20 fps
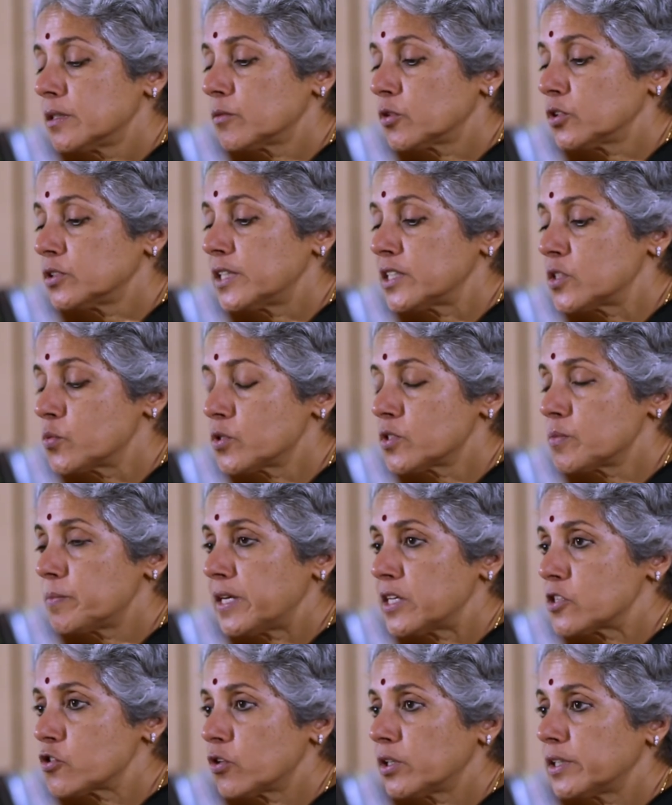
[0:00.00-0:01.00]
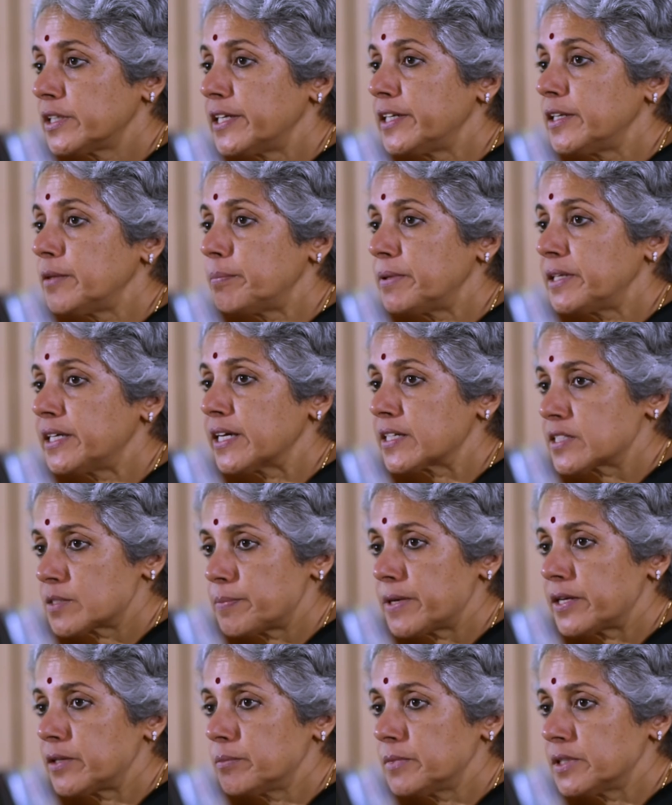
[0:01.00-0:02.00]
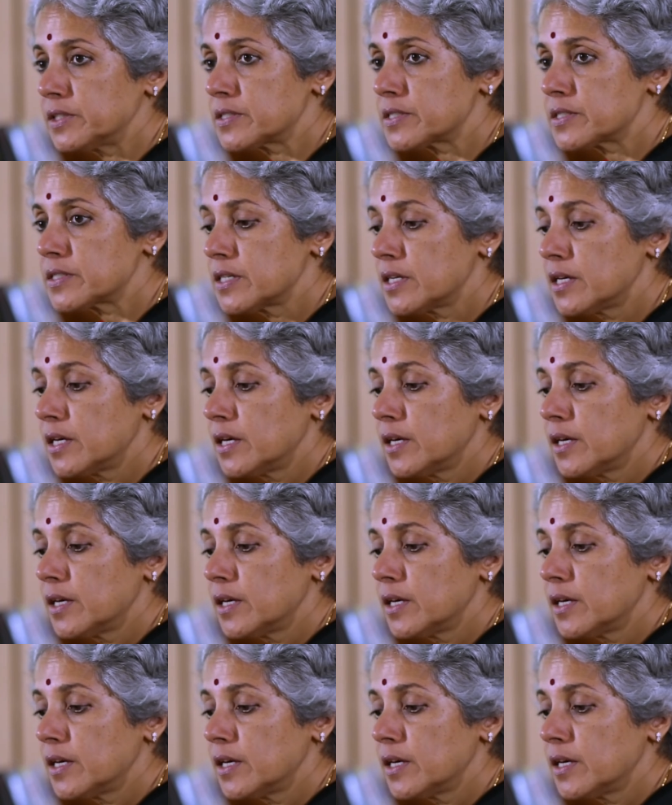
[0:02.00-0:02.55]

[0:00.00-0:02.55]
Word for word: because this was based on guinea pig experiments.